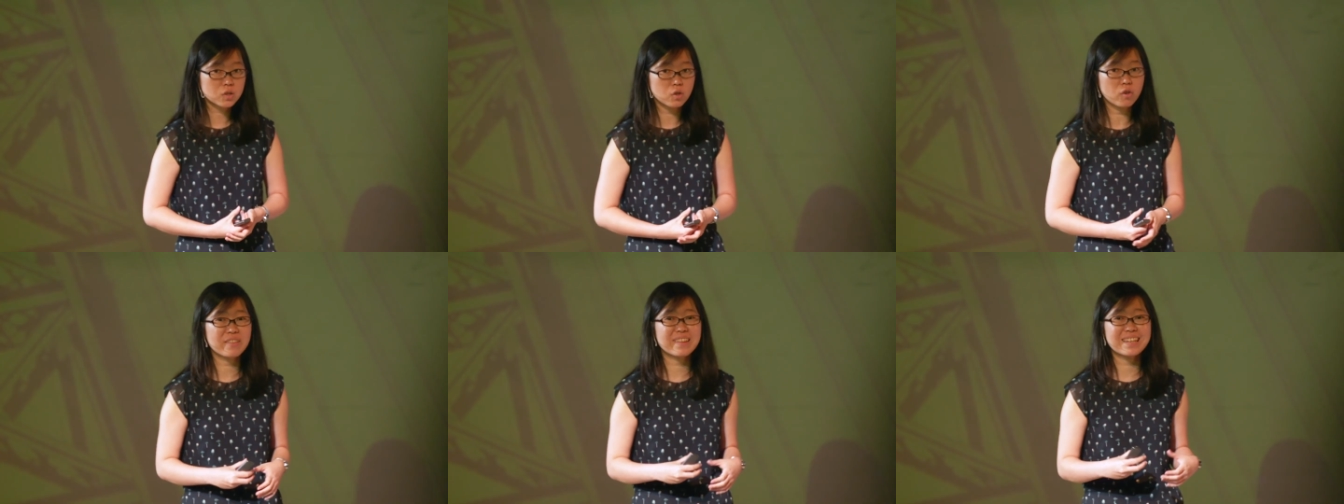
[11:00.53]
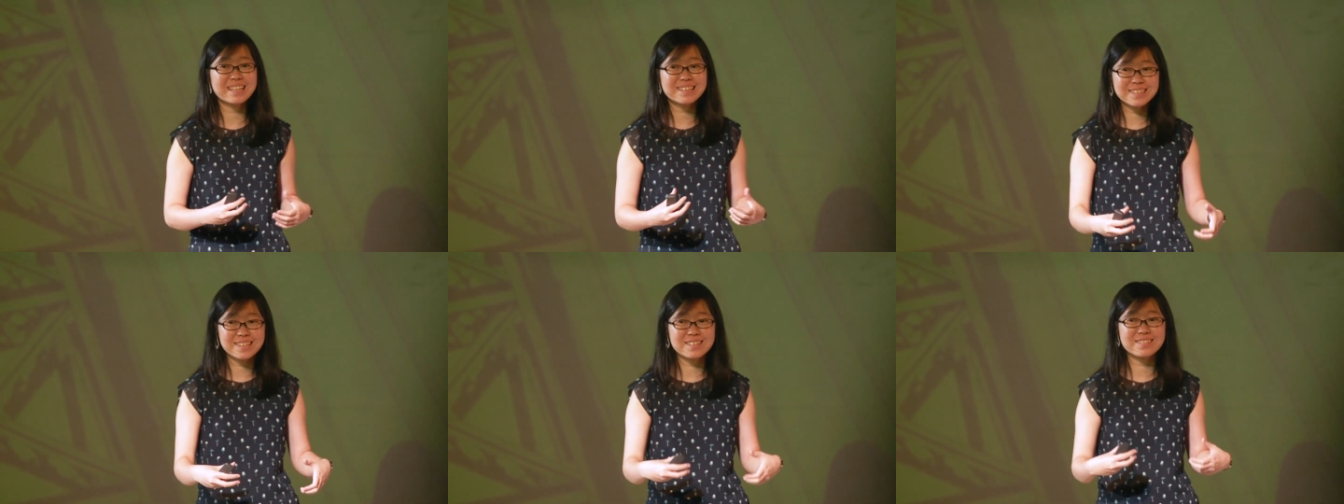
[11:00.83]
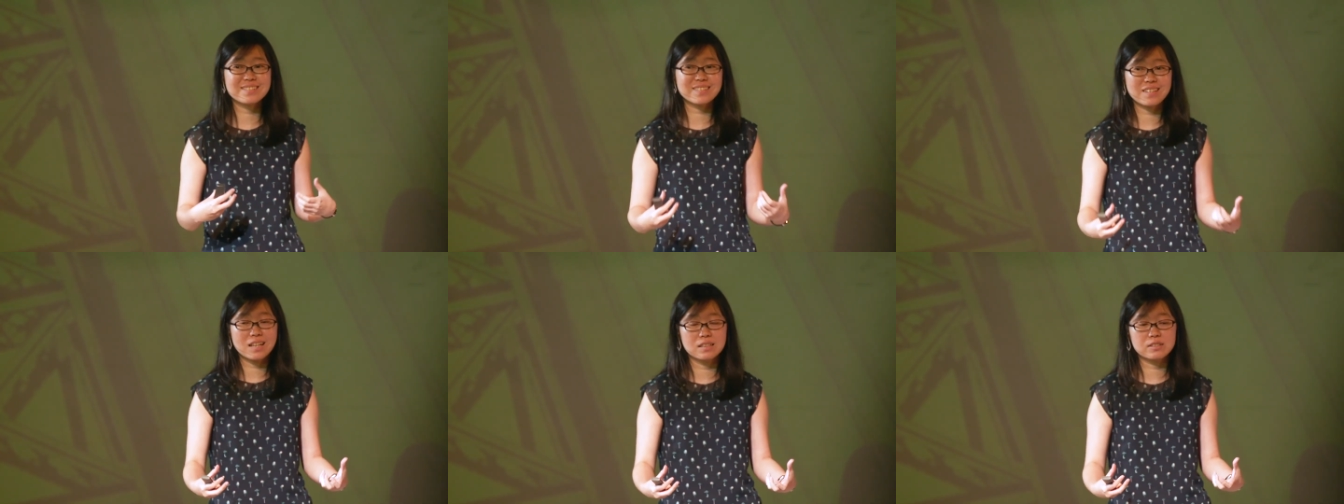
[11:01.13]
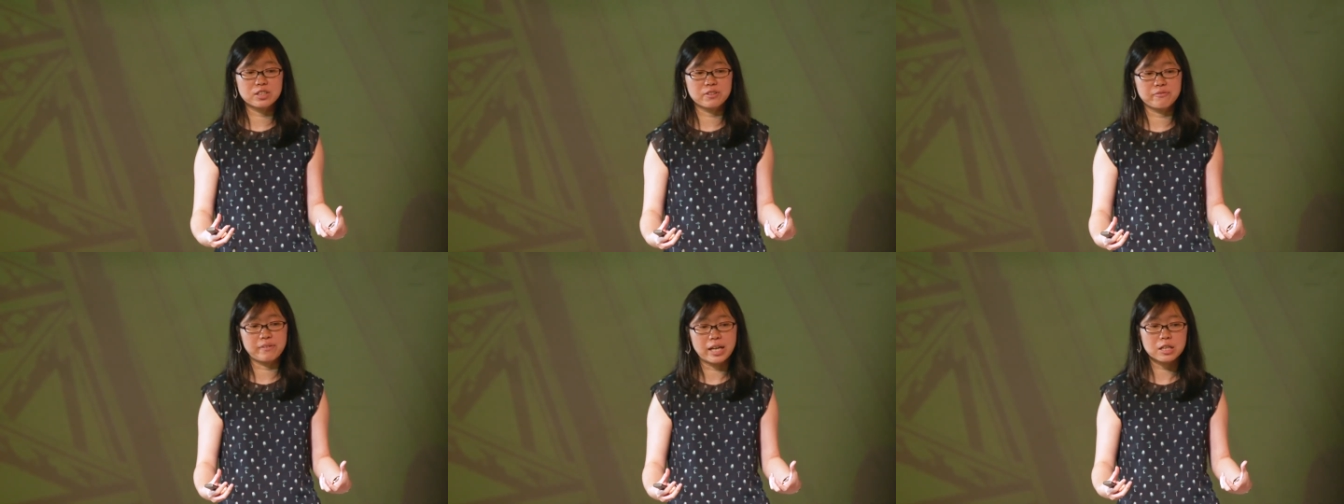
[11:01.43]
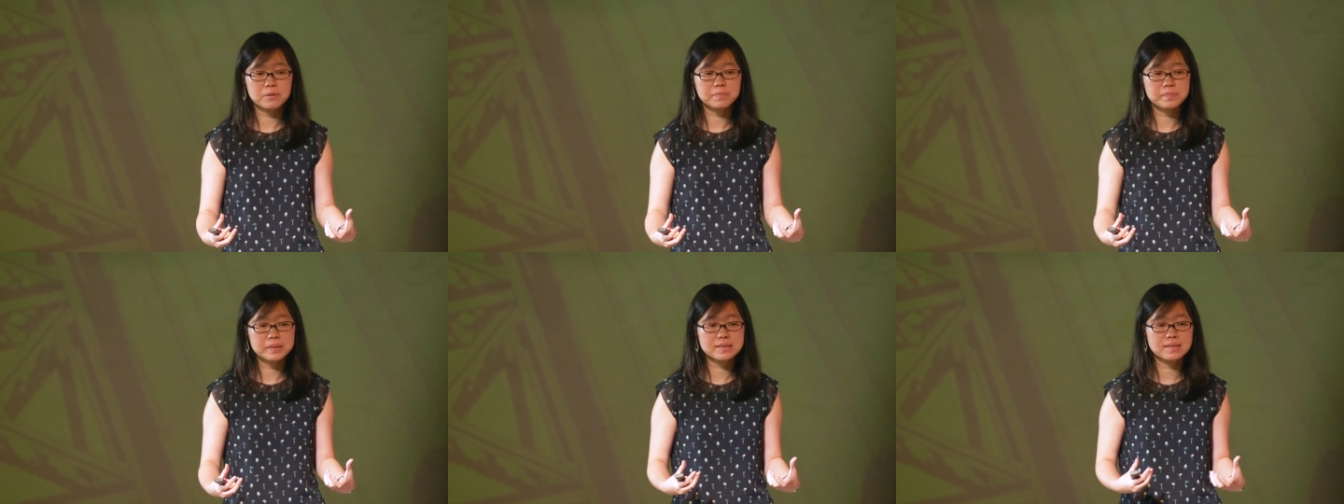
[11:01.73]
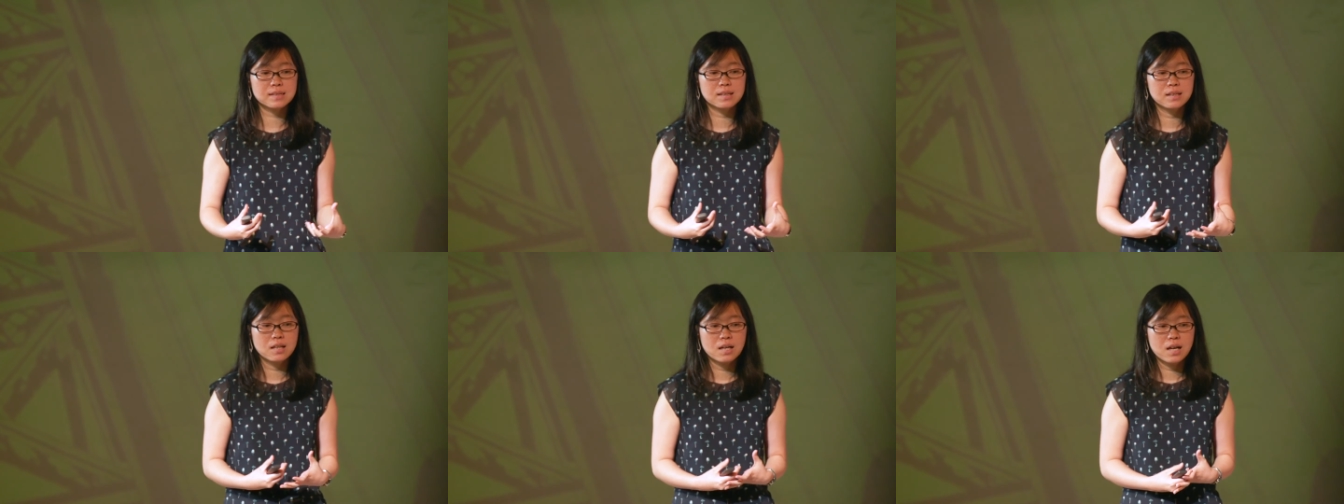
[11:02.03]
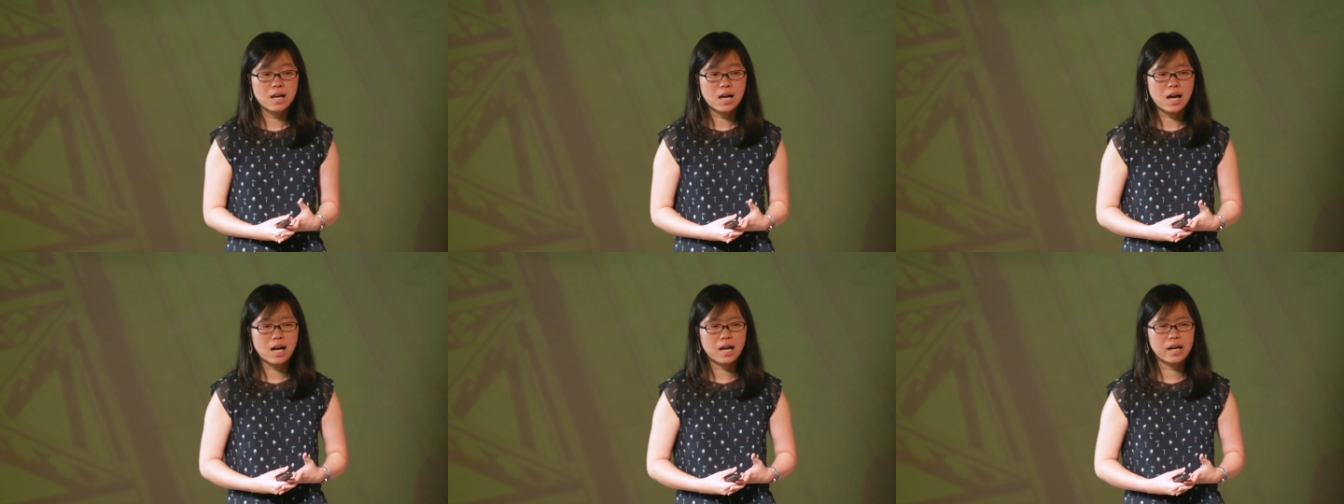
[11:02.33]
or things that are still under development,
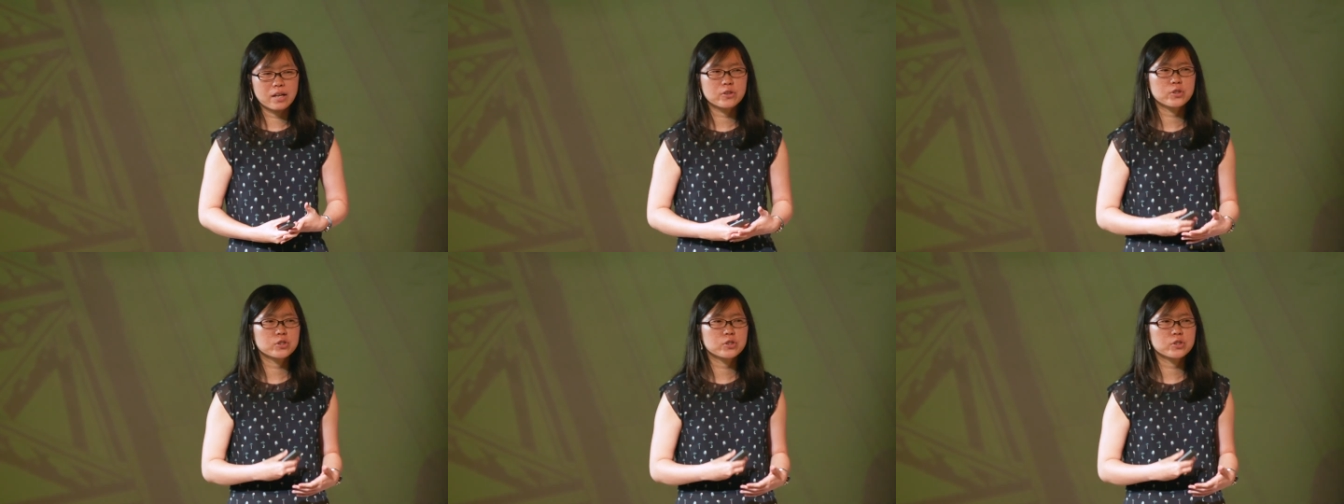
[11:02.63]
Uh,